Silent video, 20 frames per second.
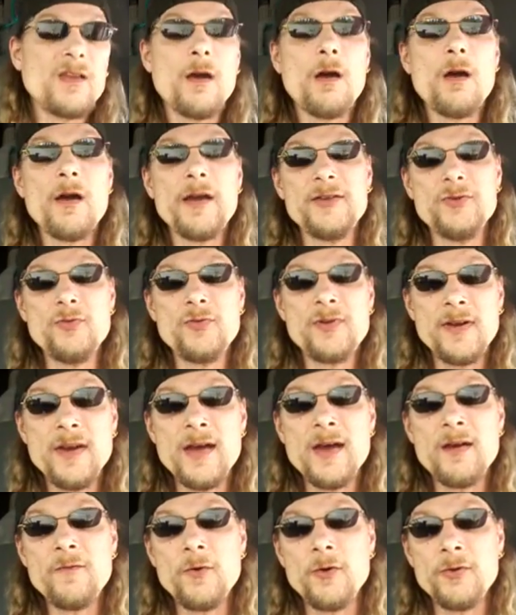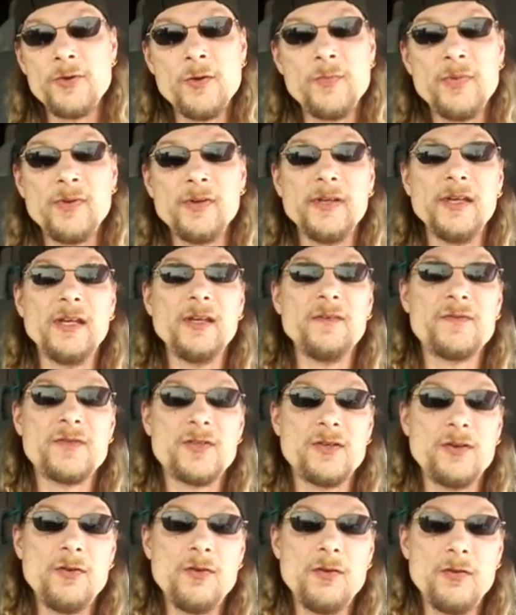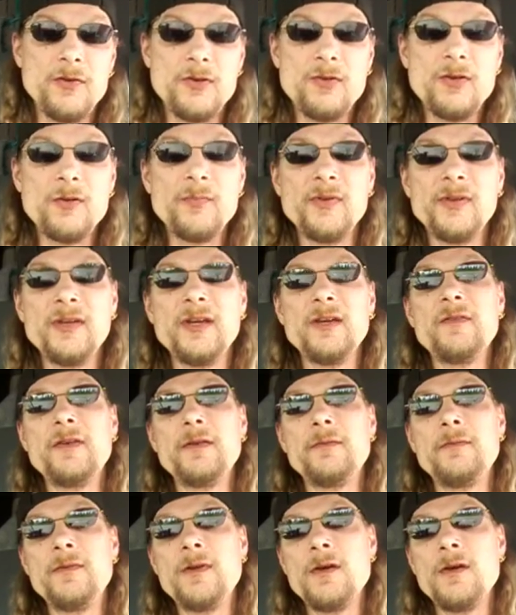alright, you can have all your beliefs, you can believe that,